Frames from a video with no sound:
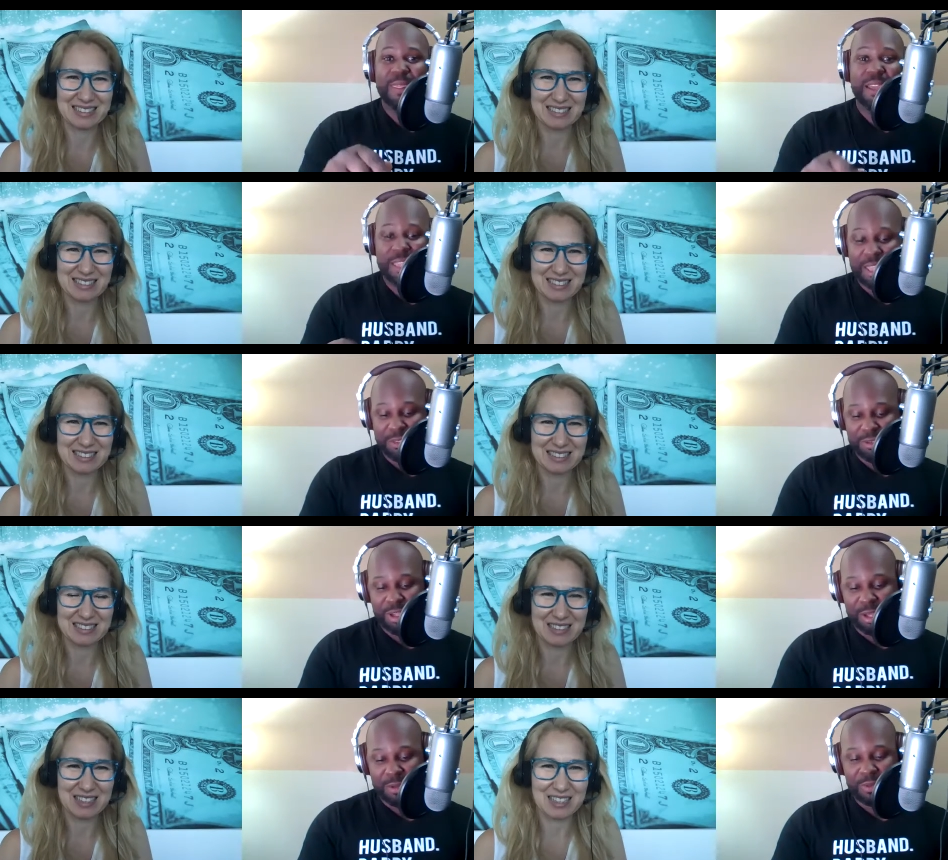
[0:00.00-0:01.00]
Speaker 1: again,
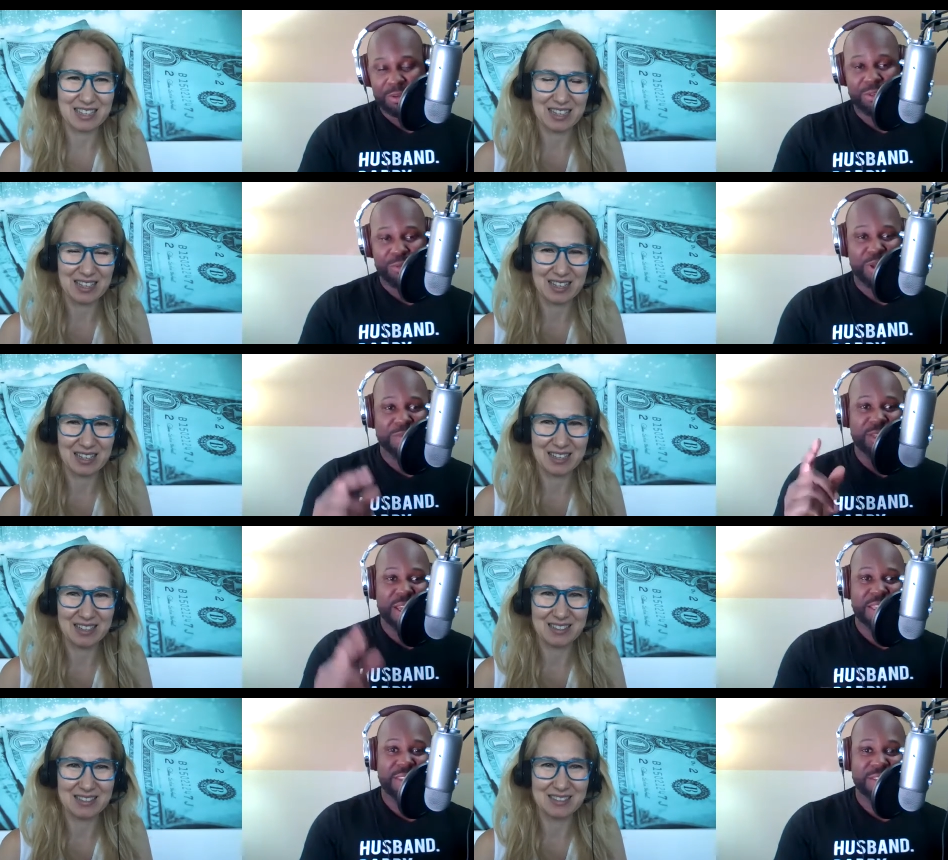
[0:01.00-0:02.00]
um, go to the
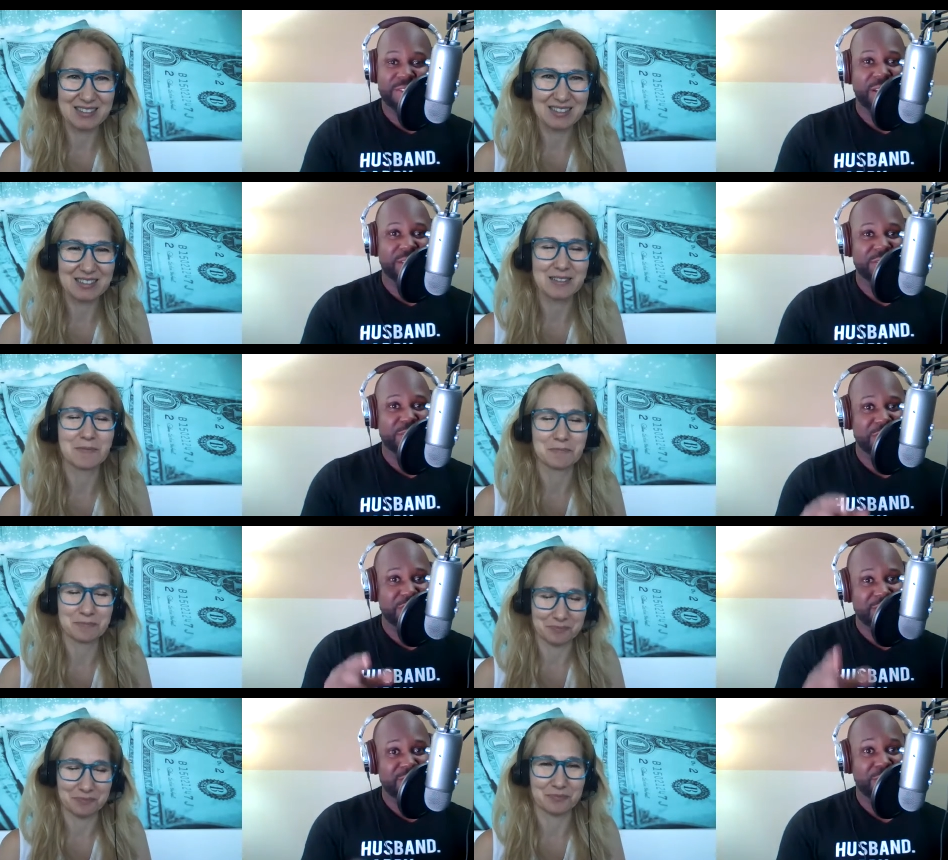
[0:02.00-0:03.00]
website that Chala just
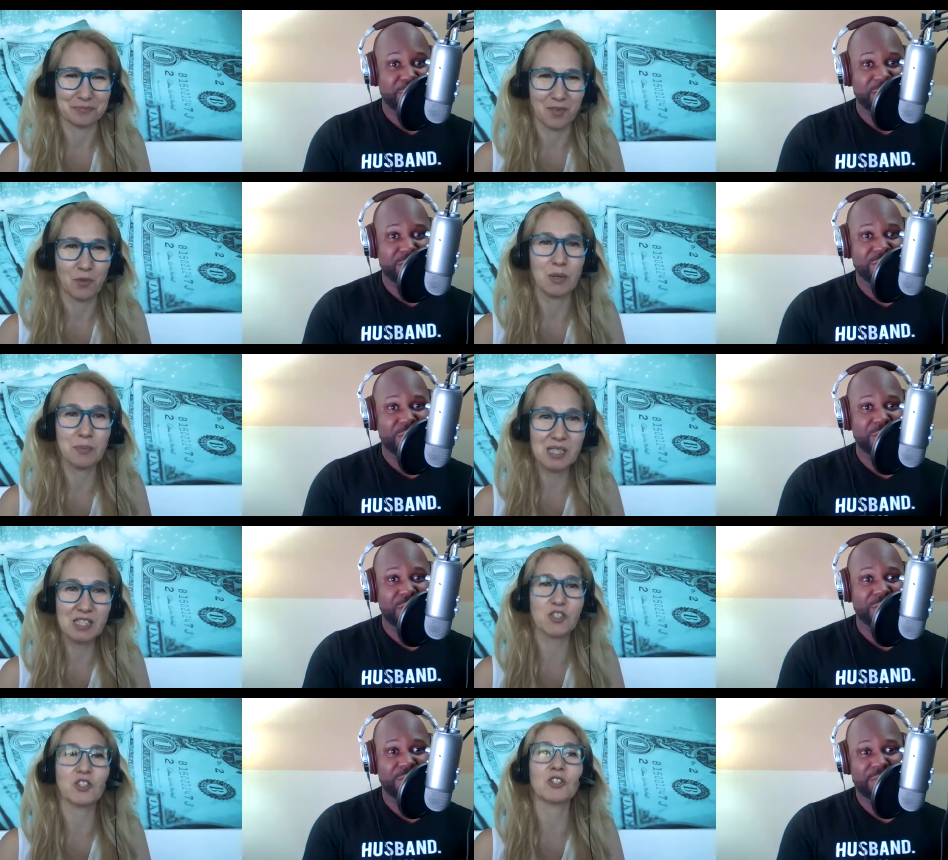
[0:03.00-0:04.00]
mentioned. It's going to be in the show notes.
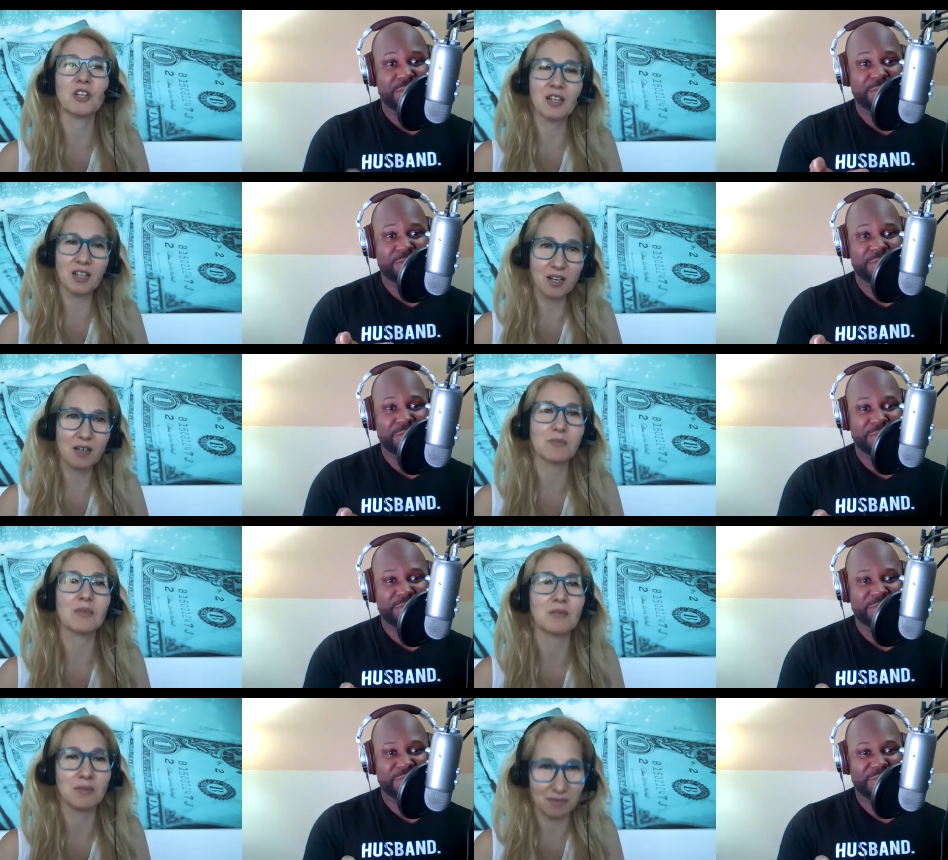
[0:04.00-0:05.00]
Speaker 2: Repositioner.com.
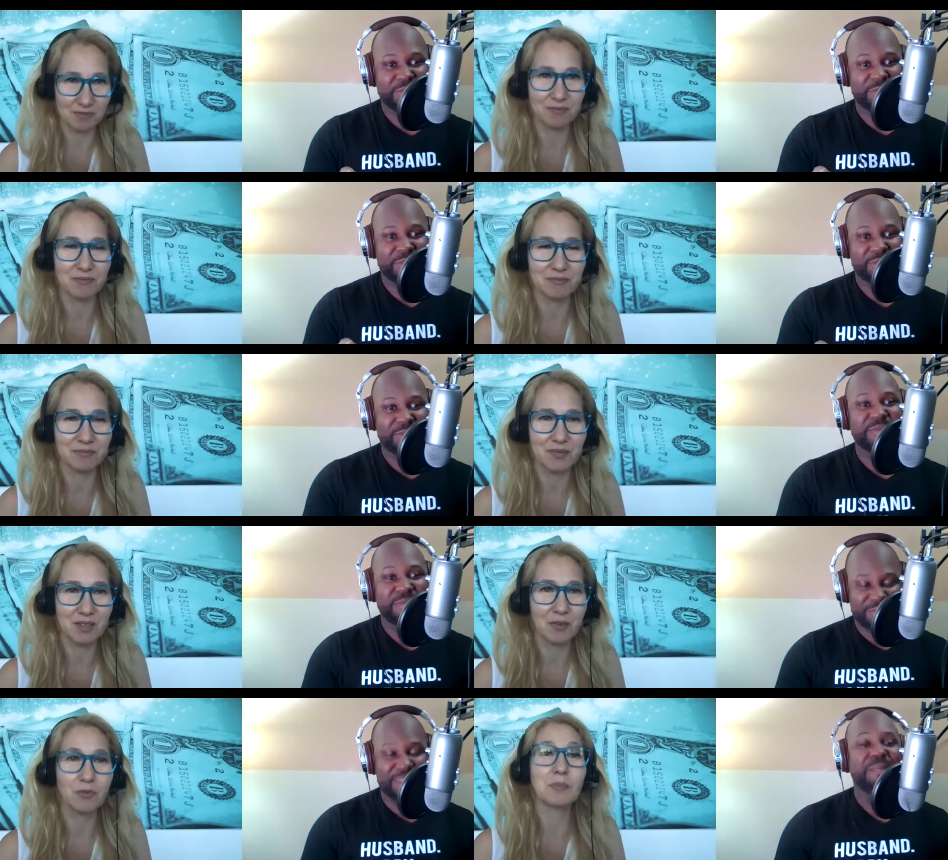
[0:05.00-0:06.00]

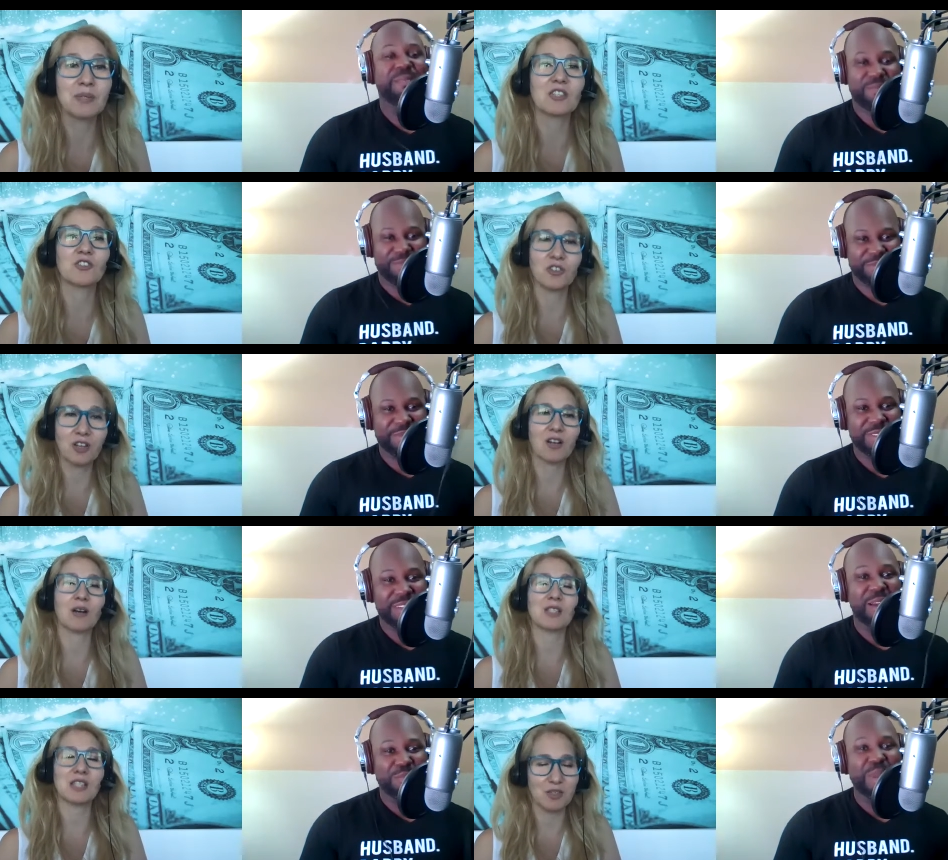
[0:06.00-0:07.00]
Repositioner.com uh,
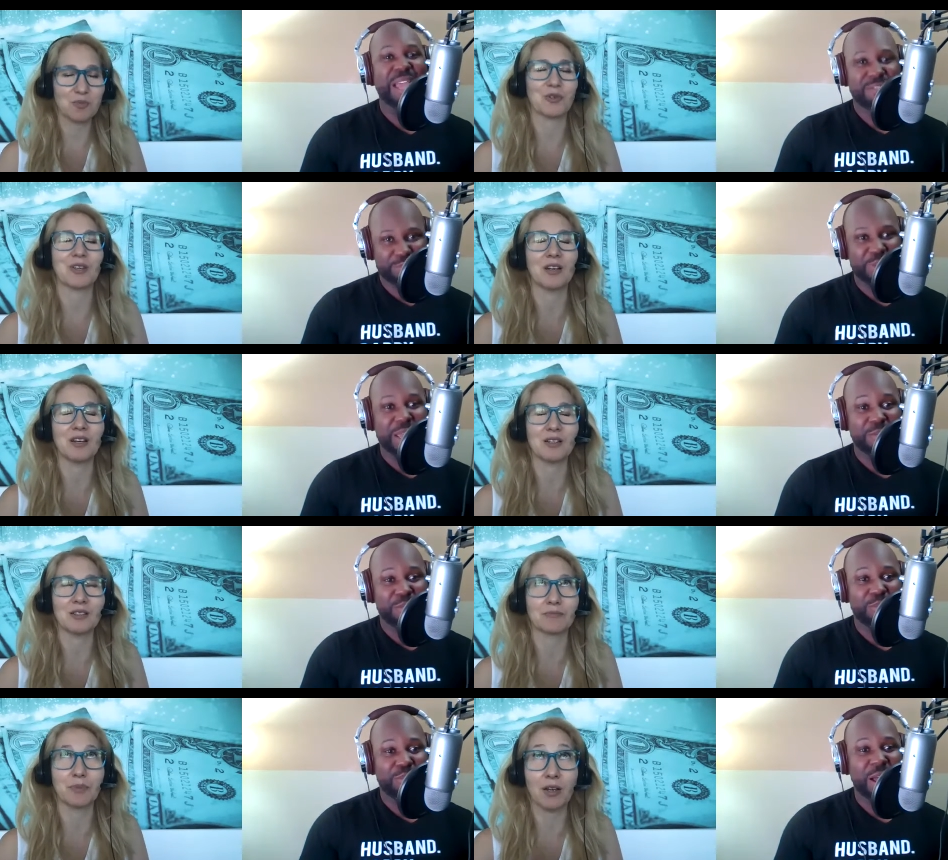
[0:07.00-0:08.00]
slash uh,
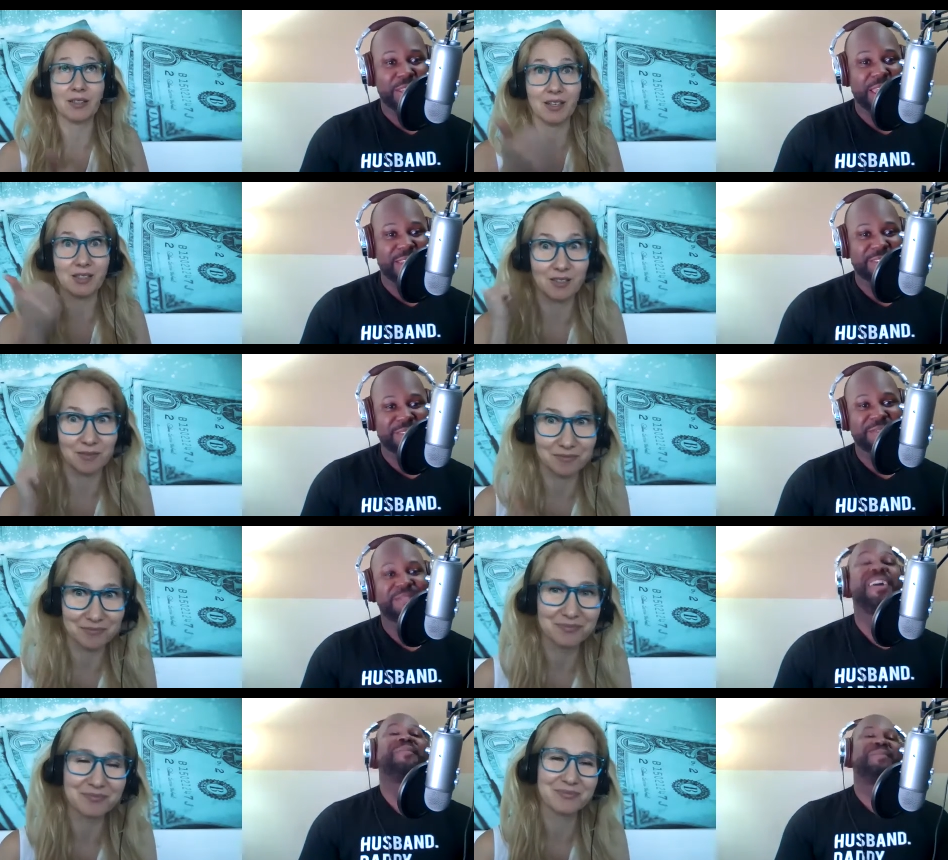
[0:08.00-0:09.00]
podcast. podcast.
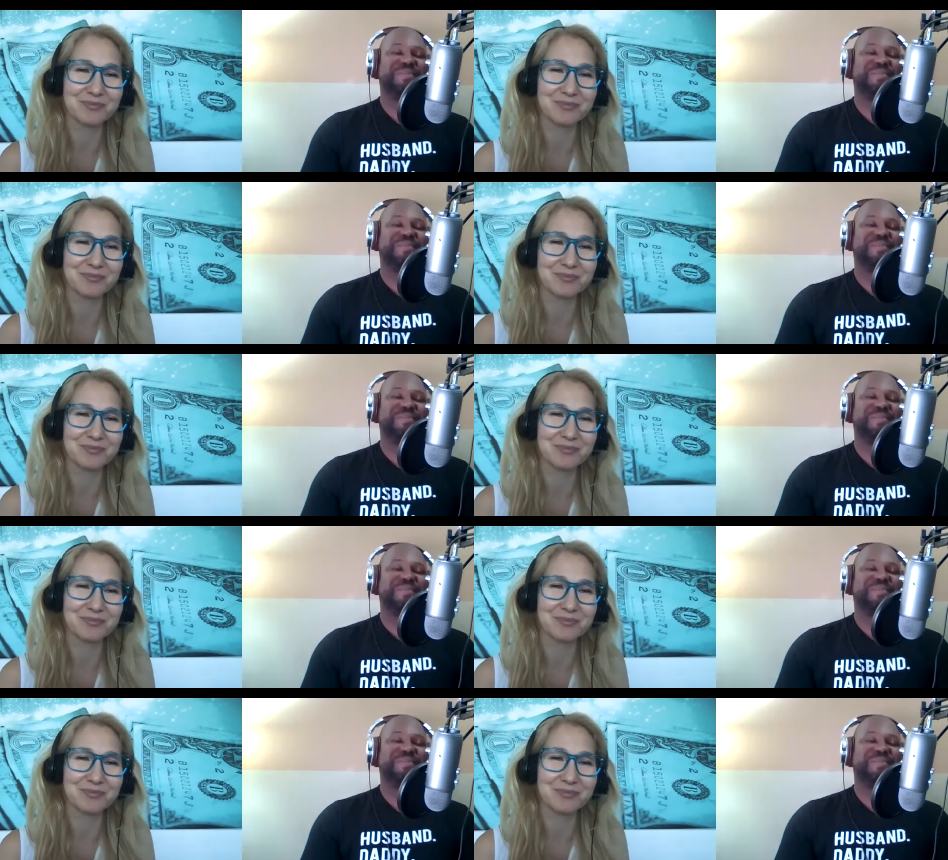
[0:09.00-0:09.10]
Speaker 1: Yeah.